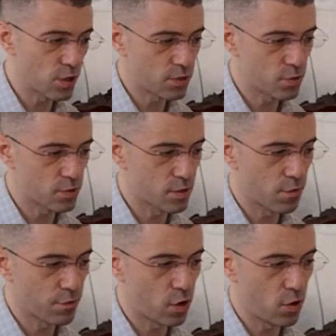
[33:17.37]
As you'll see,
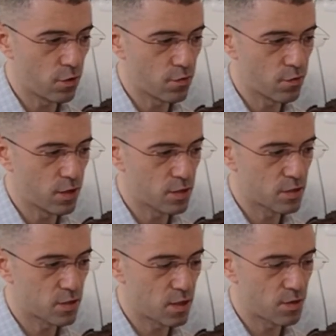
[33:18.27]
I've got
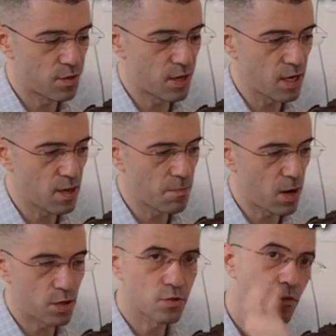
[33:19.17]
this 3
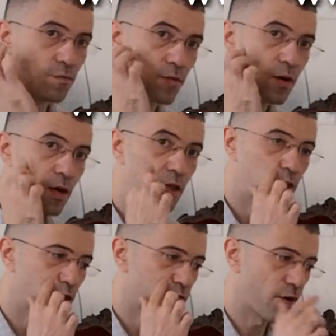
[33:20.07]
parts of
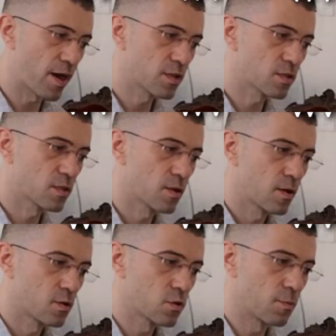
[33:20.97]
this face.
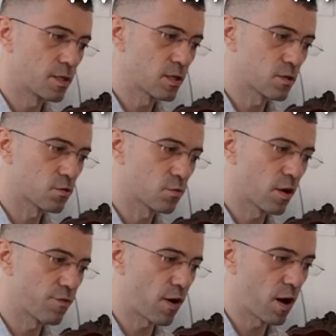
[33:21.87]
So basically it's
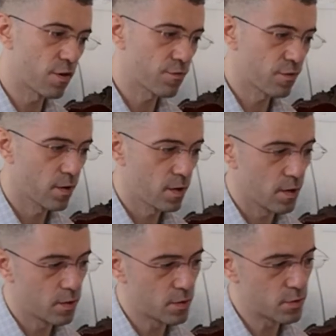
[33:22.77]
25,
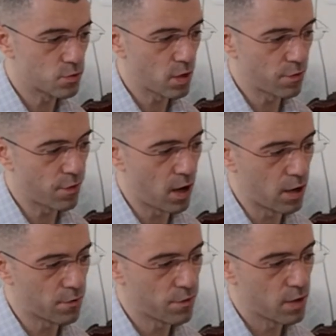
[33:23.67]
there's
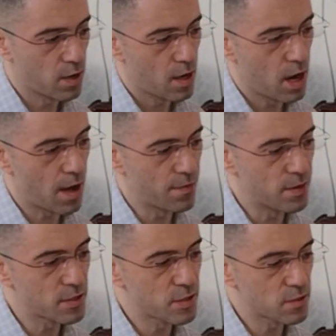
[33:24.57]
25, and
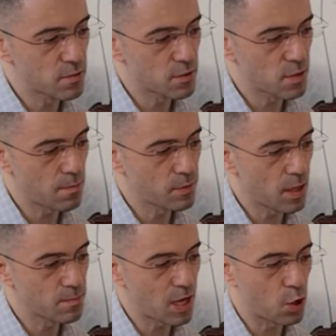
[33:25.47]
this is
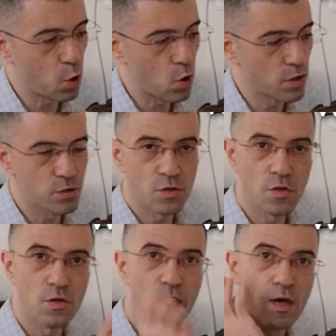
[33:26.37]
sometimes according
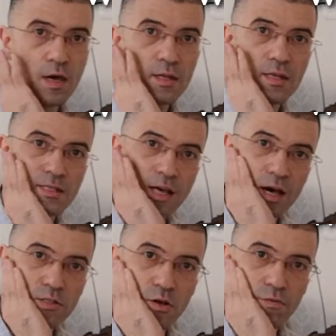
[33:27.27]
to the
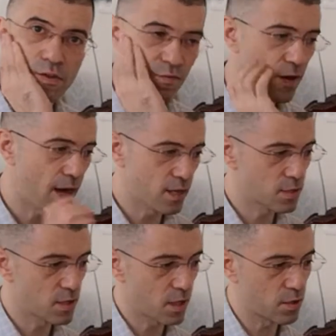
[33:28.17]
size of the
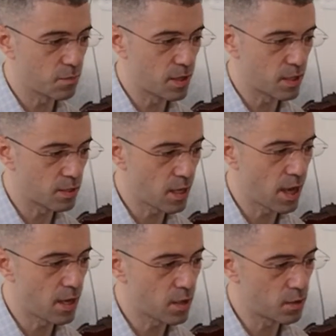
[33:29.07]
face. That could be
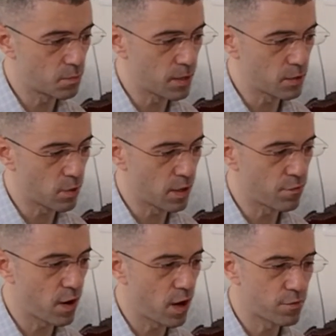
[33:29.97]
10, it could be
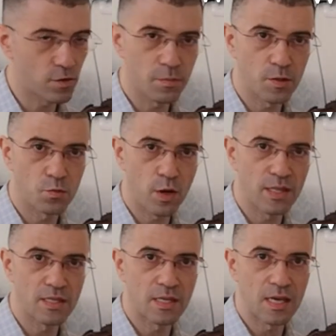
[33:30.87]
25, it could be
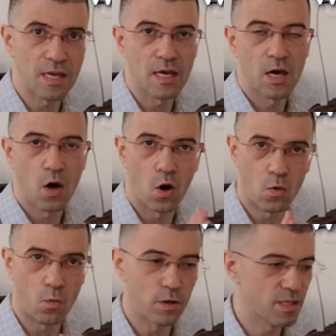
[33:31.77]
20, or
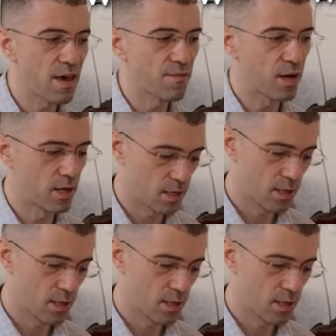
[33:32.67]
whatever.